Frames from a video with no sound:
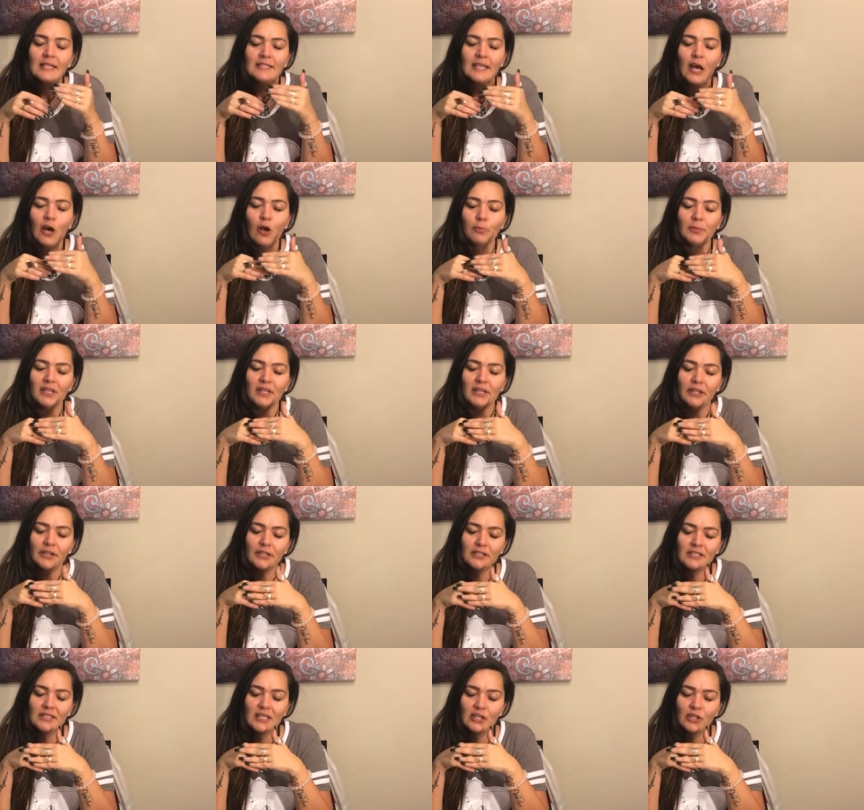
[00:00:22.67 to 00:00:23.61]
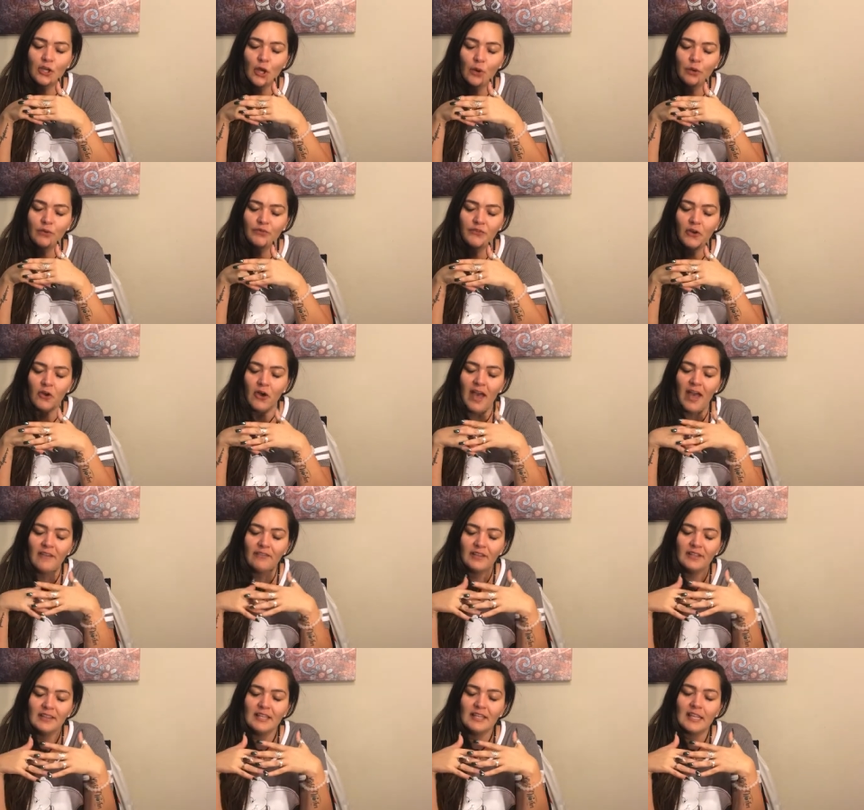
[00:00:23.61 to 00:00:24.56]
to help me hear, see, know, and feel
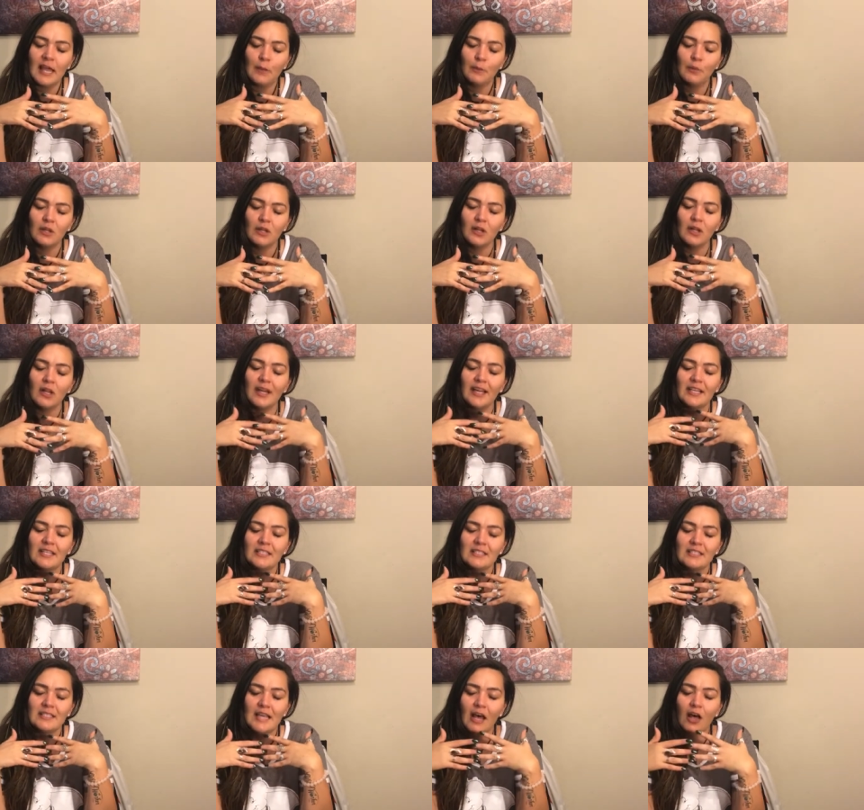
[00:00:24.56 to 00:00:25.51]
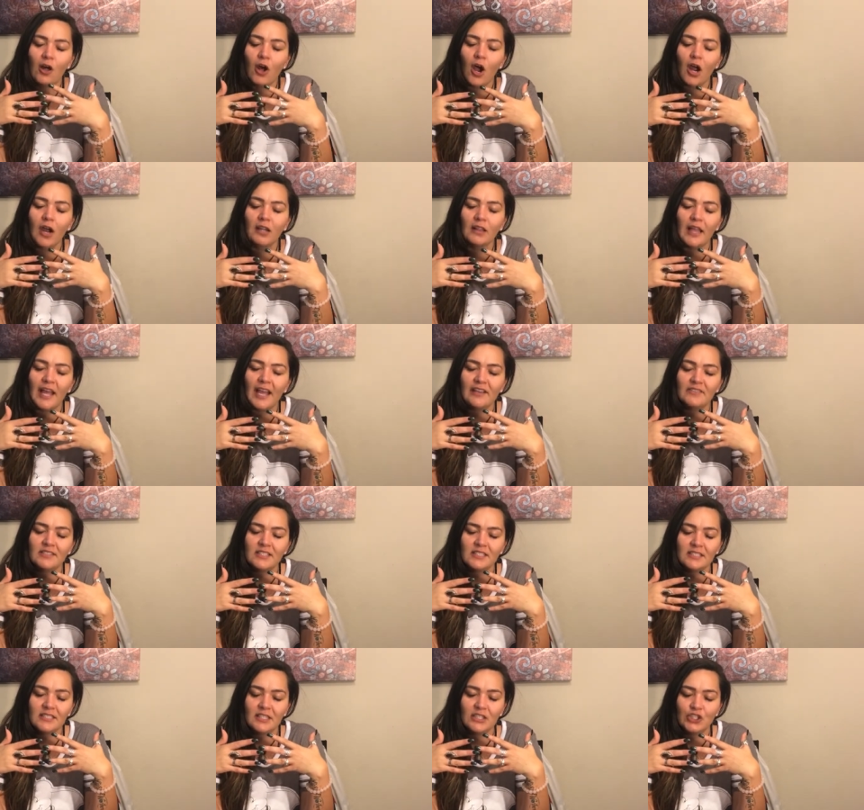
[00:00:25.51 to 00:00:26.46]
everything that will excel our lives
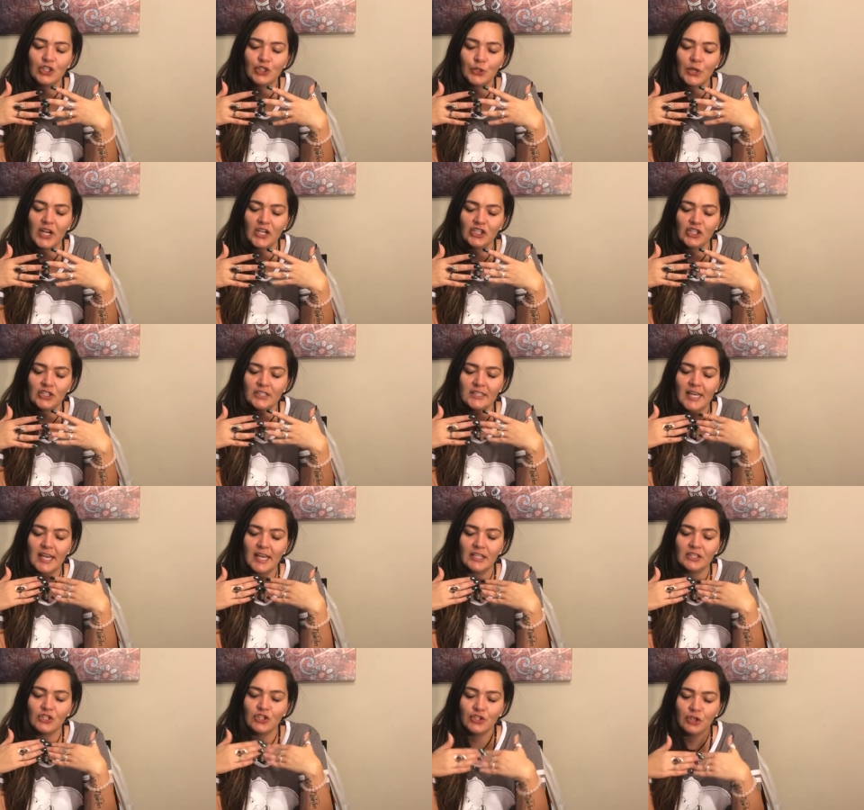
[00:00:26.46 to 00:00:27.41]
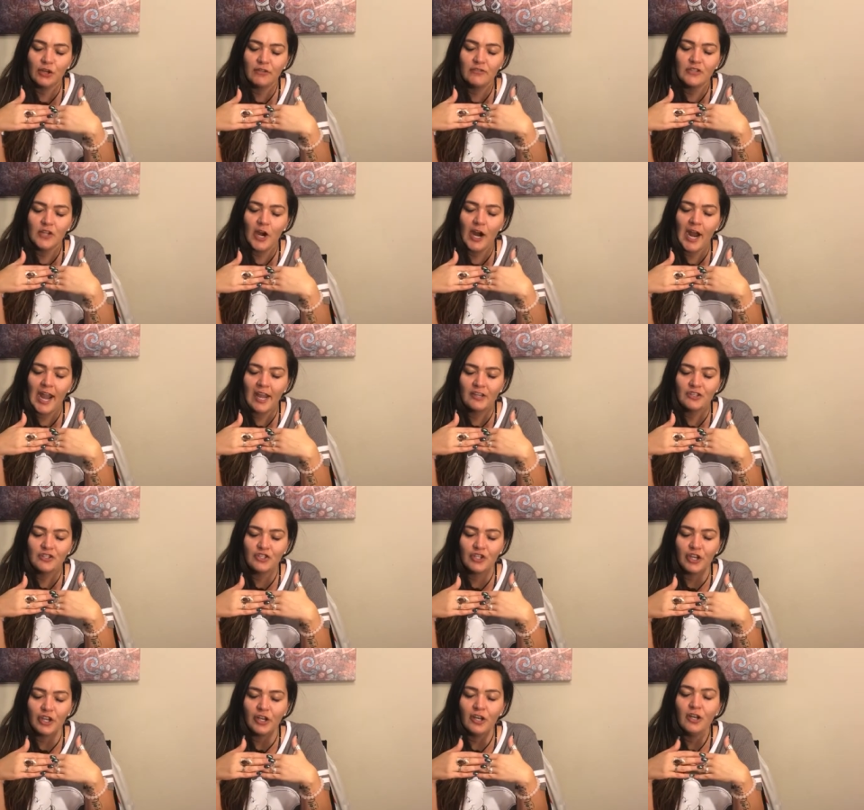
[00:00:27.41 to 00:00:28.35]
into the direction that serves our
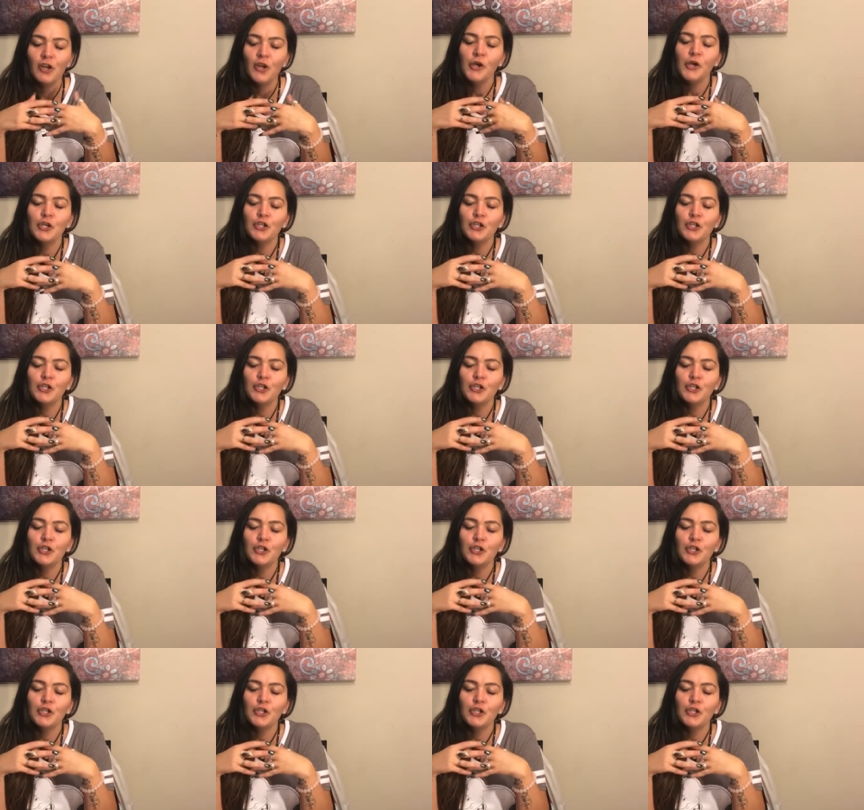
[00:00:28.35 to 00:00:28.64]
highest good,